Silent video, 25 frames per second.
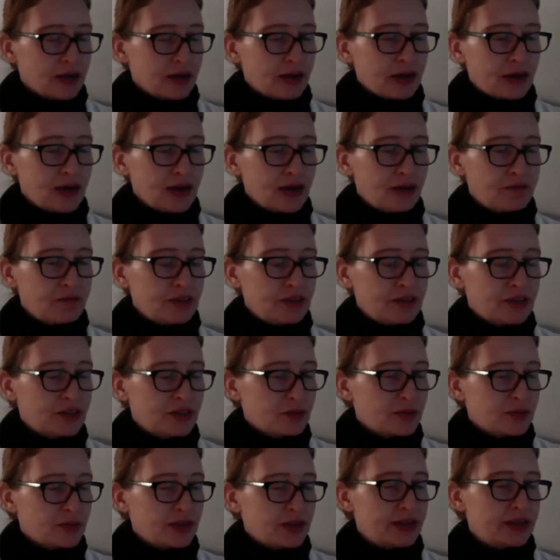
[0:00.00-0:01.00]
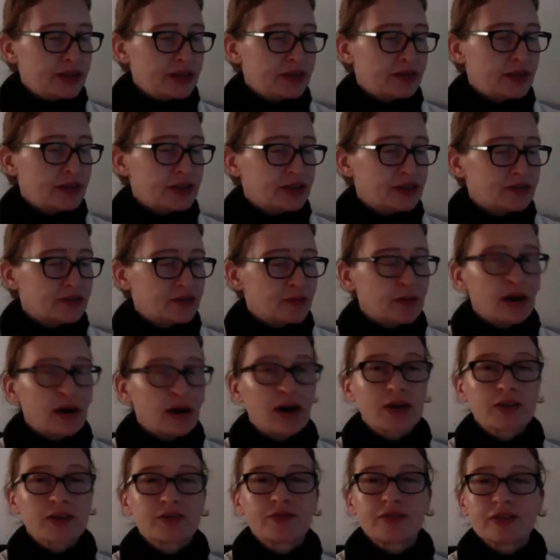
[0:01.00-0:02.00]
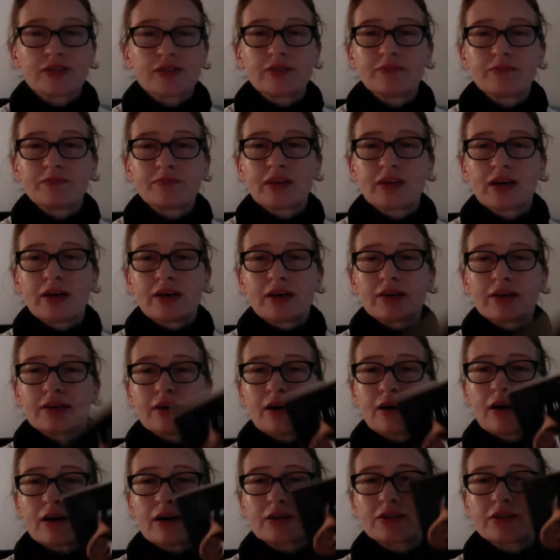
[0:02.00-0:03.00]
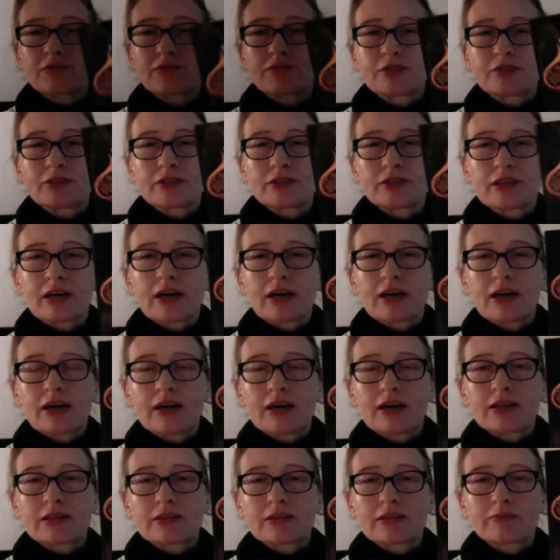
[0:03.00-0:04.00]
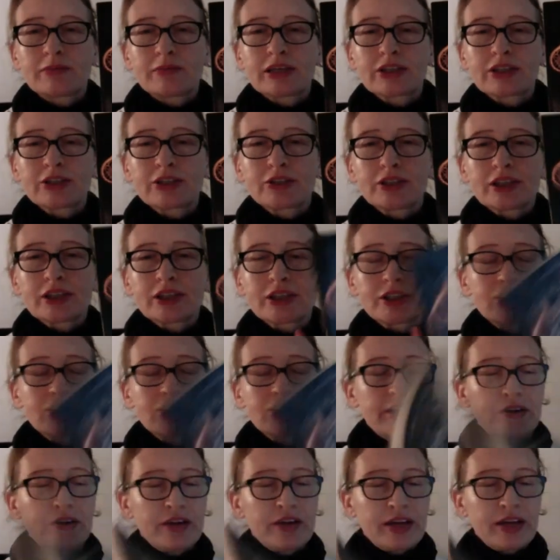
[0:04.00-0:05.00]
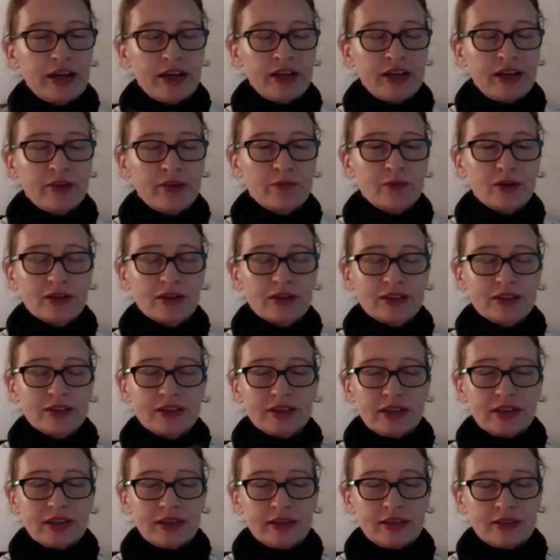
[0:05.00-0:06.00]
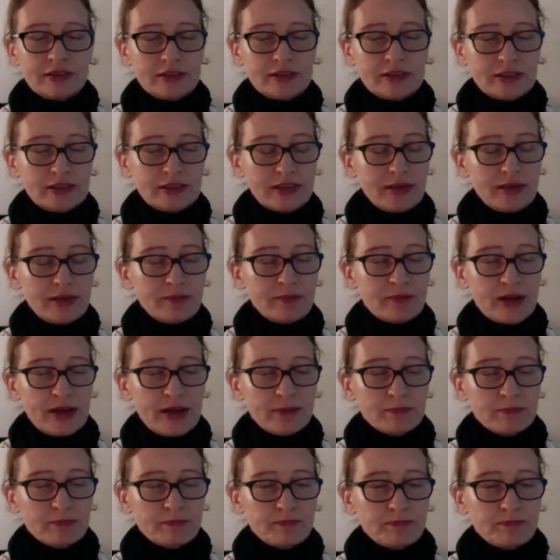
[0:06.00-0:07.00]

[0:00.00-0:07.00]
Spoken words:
I have another one here that's from Oxford, the Oxford Picture Dictionary, and it works in the same way.